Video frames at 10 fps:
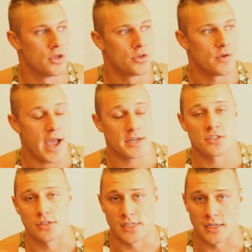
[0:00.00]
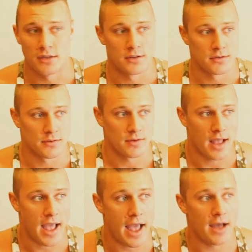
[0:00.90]
you actually
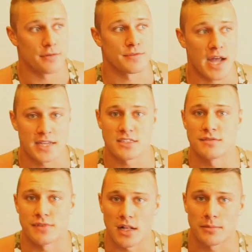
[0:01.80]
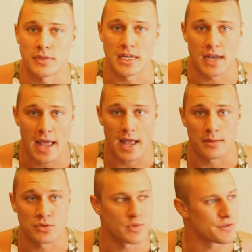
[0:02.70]
have nice developed lean
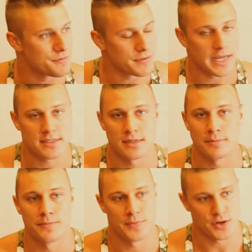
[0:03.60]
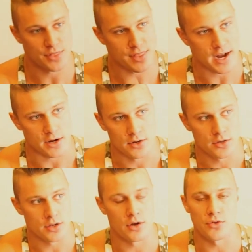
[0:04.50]
abs. When you flex them, they're there.
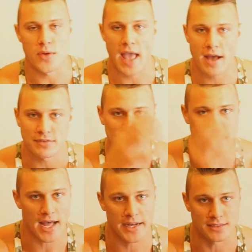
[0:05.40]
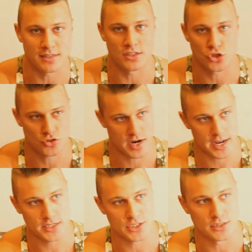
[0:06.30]
You have the lines and the
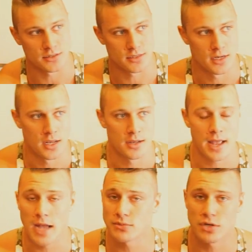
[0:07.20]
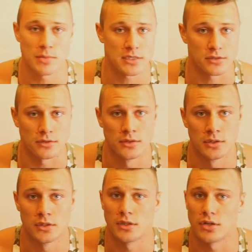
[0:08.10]
striations. Abs are a muscle.
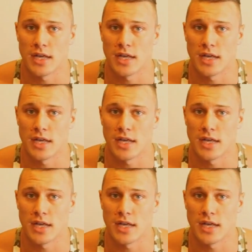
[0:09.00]
You